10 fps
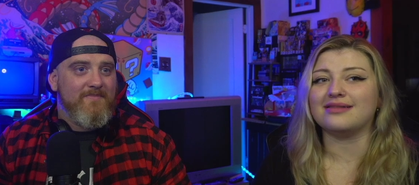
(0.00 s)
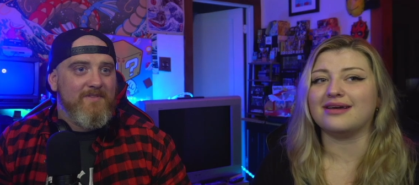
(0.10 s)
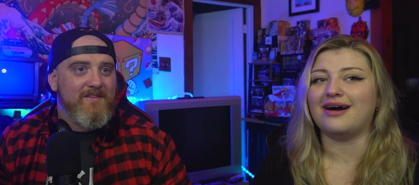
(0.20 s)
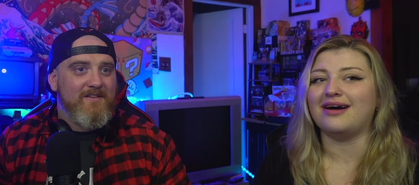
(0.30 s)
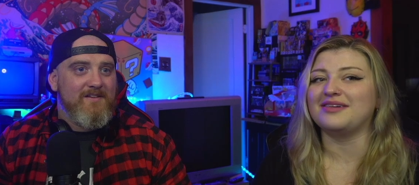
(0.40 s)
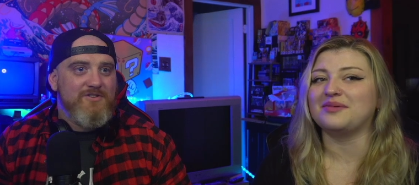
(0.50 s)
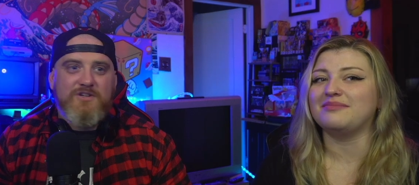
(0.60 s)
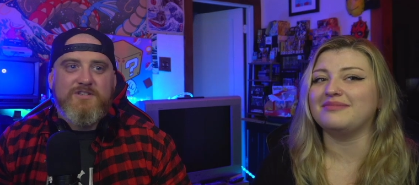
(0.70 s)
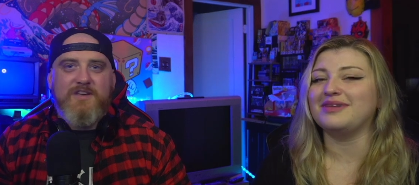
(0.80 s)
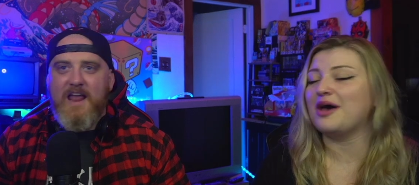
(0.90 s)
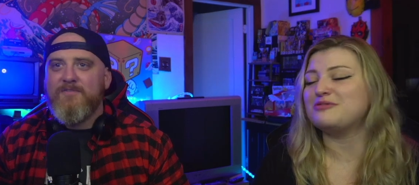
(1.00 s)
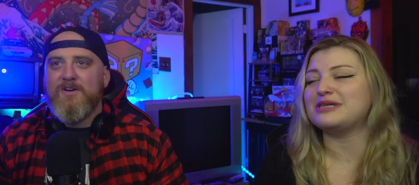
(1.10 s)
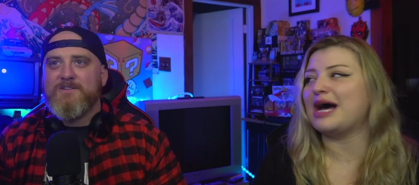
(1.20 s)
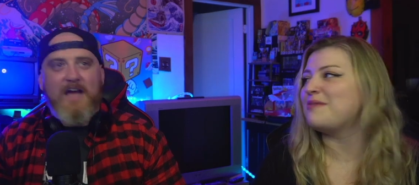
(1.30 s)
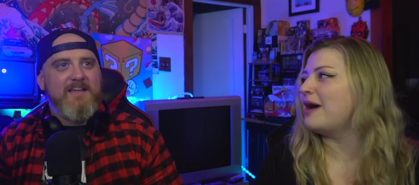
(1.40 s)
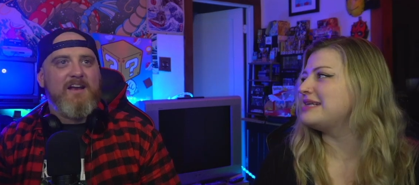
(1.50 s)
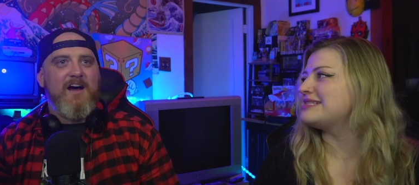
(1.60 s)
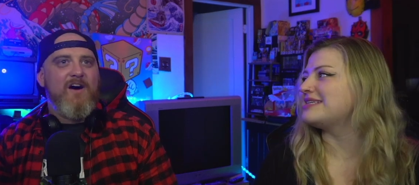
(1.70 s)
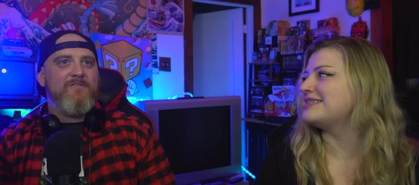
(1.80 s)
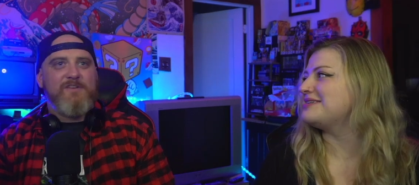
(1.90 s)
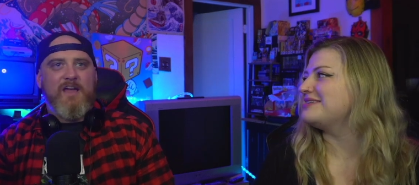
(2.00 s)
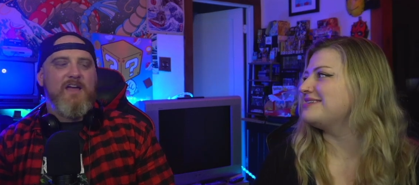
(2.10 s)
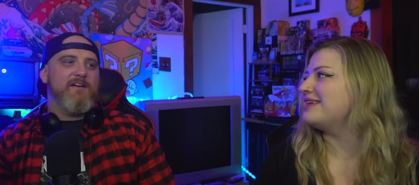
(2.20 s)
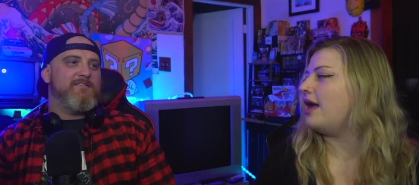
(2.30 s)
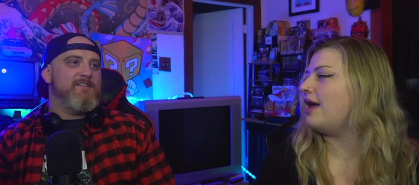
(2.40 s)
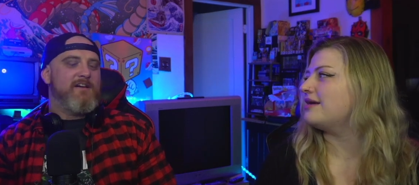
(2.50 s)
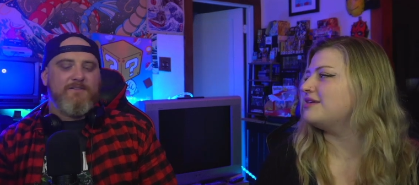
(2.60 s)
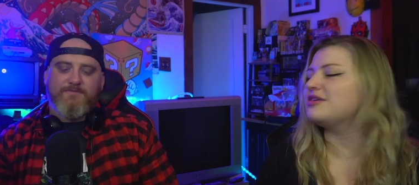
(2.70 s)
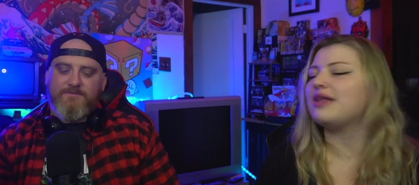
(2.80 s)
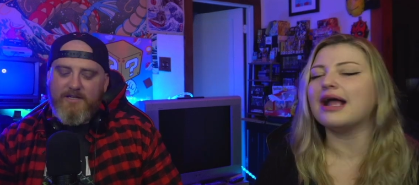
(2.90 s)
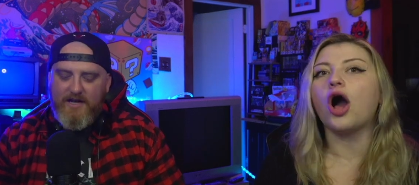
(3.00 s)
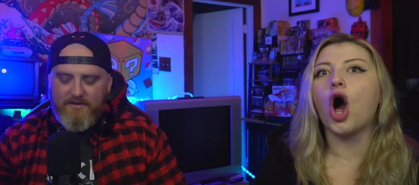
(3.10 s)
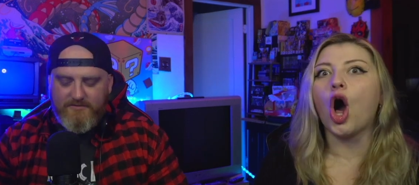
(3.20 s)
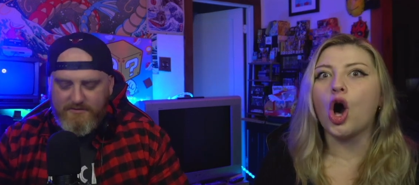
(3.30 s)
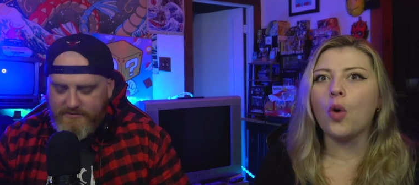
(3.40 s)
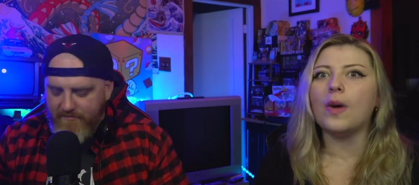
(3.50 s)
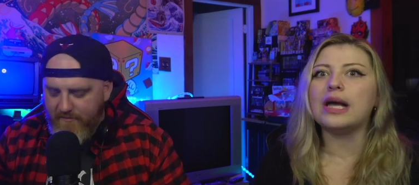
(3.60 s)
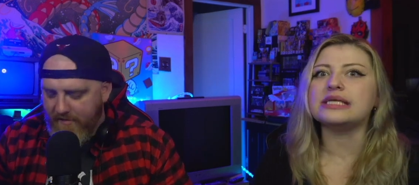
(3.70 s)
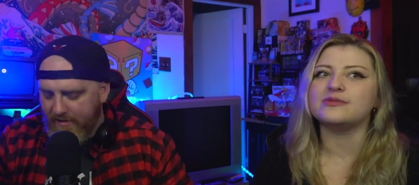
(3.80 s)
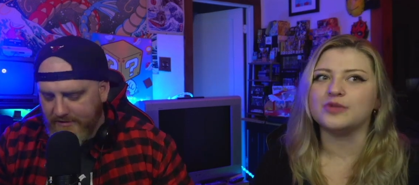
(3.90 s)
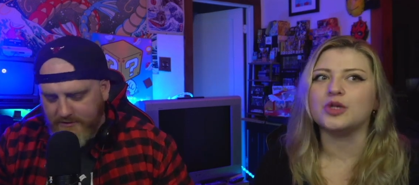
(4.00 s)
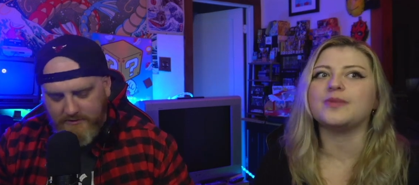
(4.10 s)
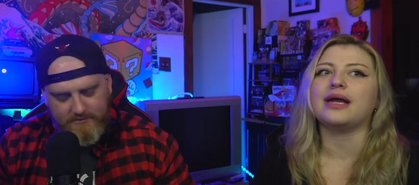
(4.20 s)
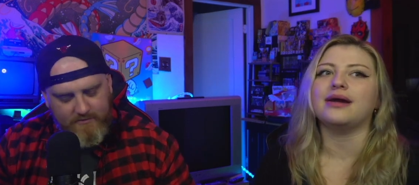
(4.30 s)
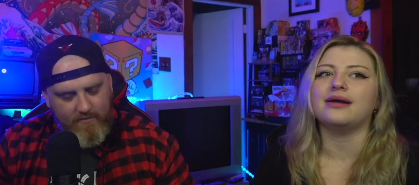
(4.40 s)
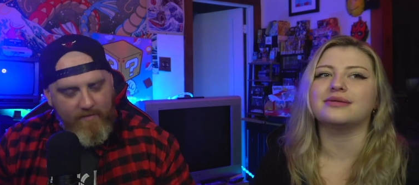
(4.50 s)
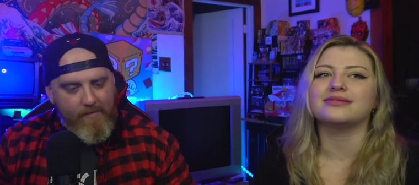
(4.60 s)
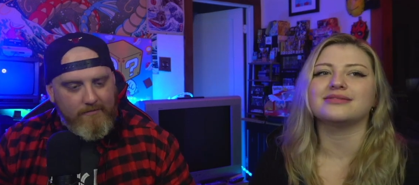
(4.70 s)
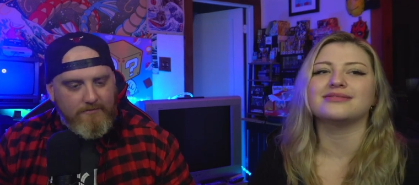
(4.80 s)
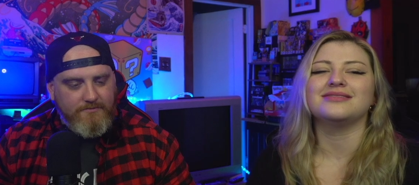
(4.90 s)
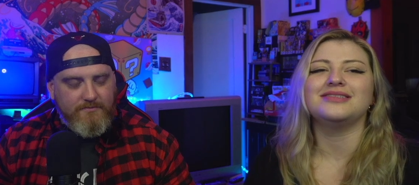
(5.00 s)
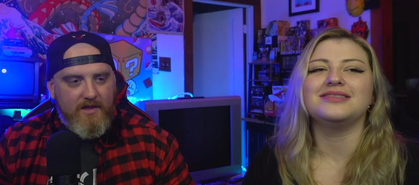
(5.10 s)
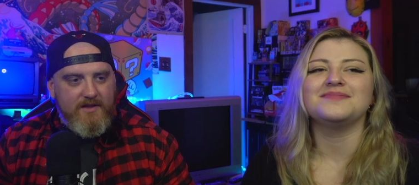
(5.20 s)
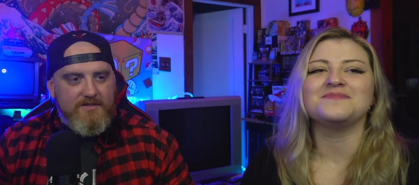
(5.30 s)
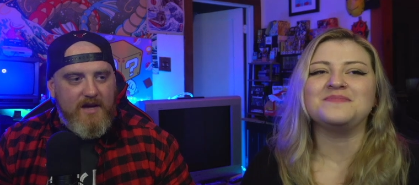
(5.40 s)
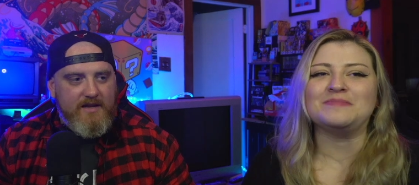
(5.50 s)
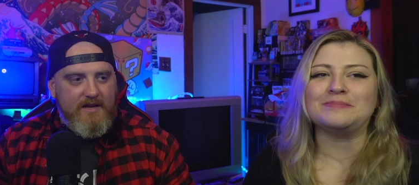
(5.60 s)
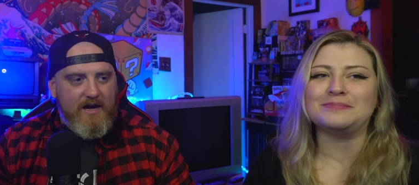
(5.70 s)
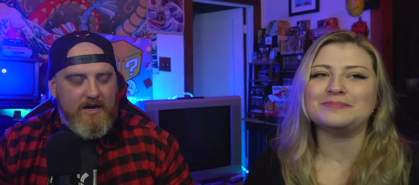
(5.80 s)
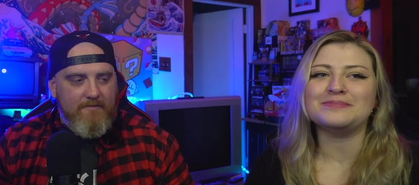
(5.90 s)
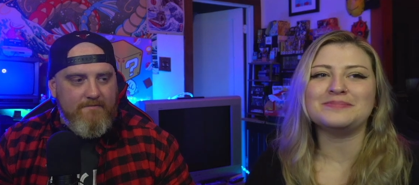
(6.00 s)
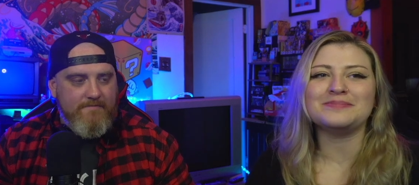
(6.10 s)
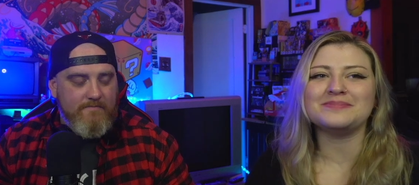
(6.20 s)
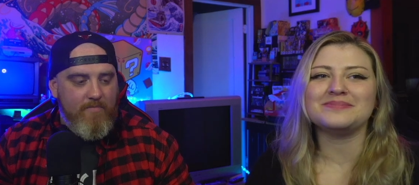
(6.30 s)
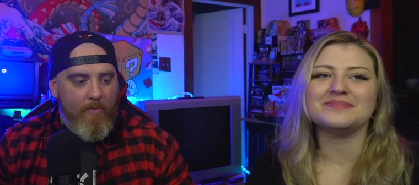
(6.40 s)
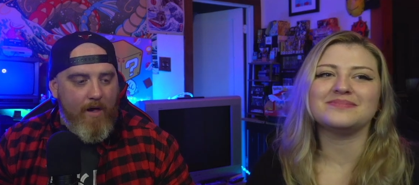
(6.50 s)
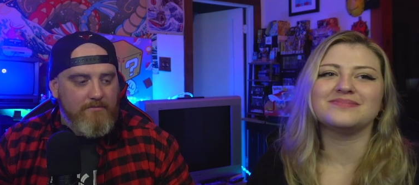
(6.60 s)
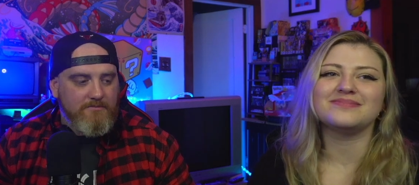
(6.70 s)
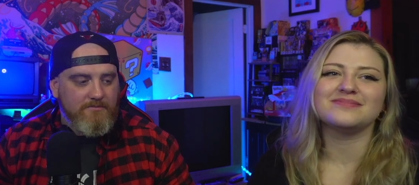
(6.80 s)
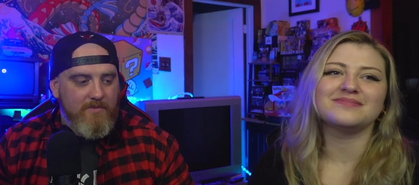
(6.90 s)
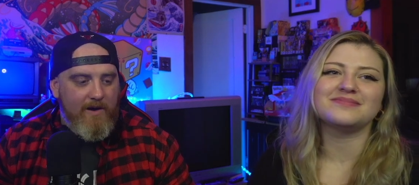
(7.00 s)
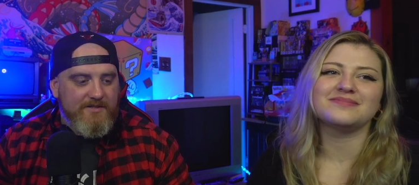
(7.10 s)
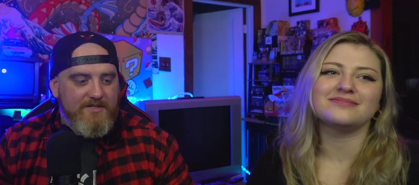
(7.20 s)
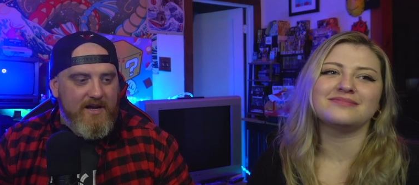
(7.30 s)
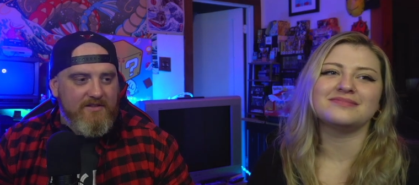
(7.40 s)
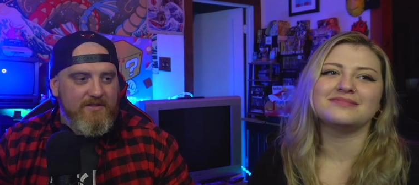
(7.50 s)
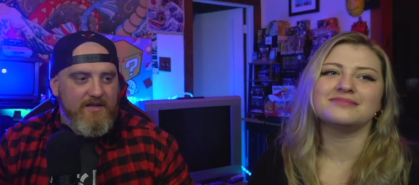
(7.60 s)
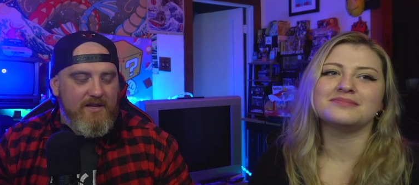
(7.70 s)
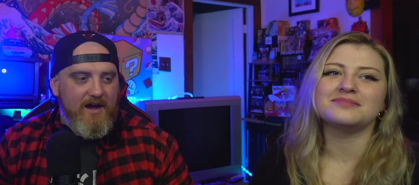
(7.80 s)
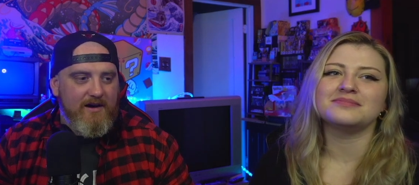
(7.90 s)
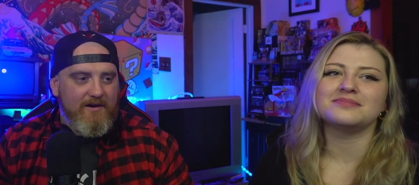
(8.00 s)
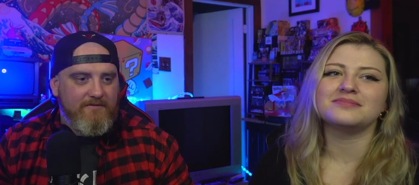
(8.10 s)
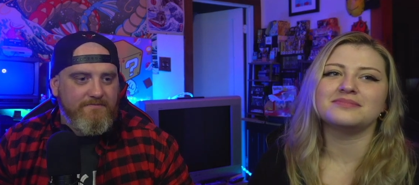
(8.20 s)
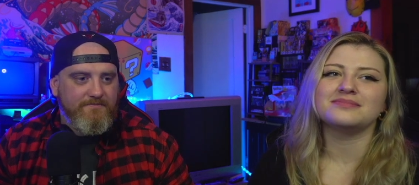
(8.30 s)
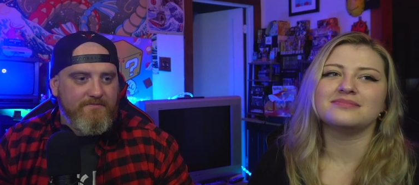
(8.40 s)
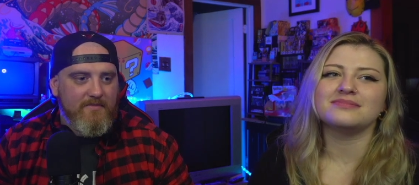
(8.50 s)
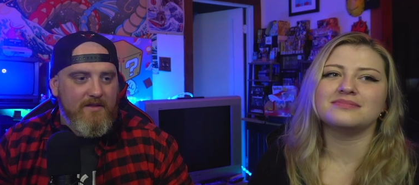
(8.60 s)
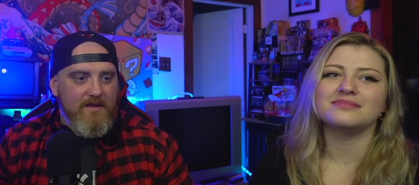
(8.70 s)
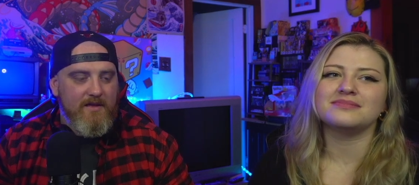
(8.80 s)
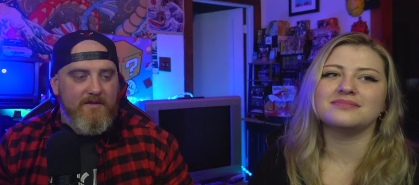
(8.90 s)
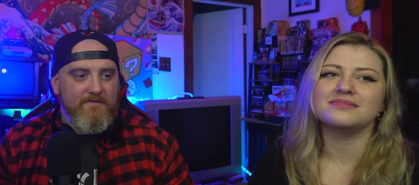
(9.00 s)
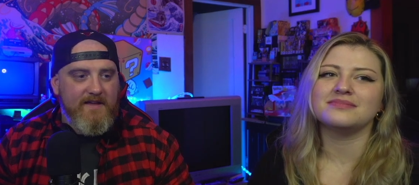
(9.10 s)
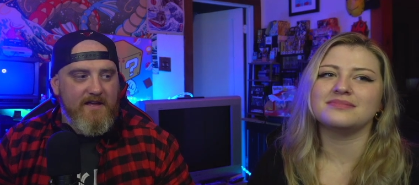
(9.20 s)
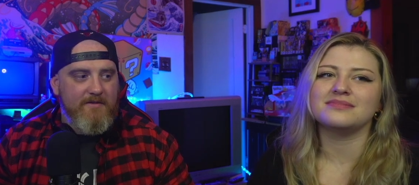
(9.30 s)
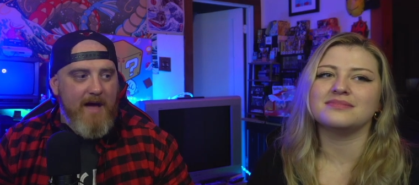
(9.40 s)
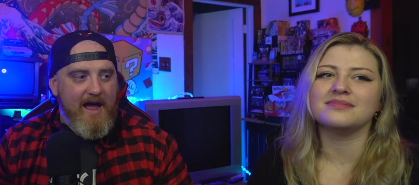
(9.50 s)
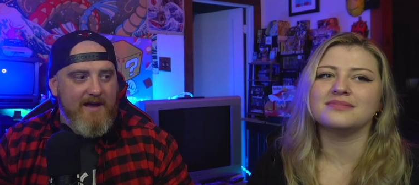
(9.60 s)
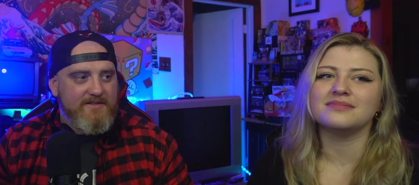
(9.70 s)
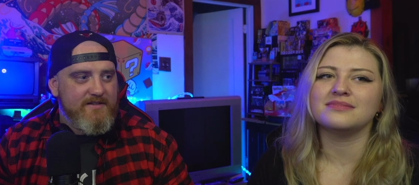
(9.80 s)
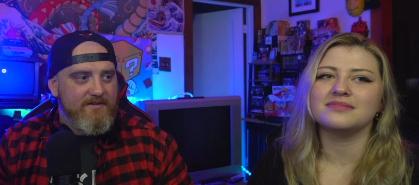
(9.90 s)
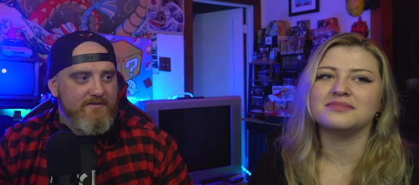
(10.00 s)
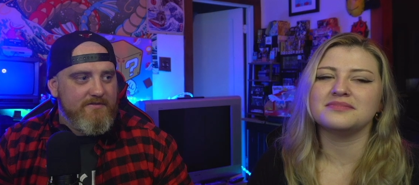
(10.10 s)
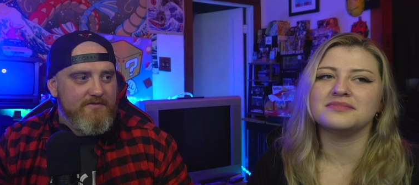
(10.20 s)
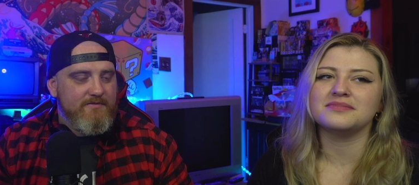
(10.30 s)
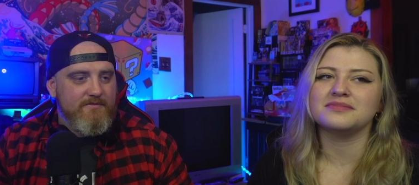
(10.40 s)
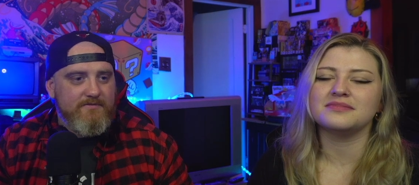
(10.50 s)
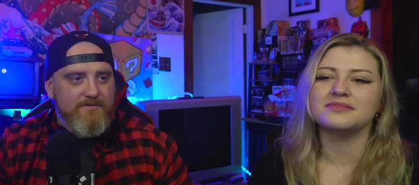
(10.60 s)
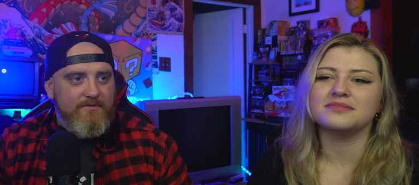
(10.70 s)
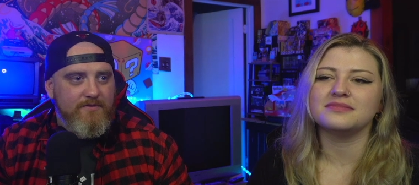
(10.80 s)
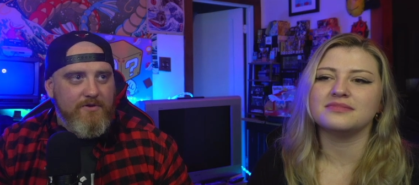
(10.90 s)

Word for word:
Speaker 1: condom. Just no never take wasted. it off. Yeah, yeah, yeah. You're like you know? always prepared.
Speaker 2: It's like um, it's like the uh, vid mask for your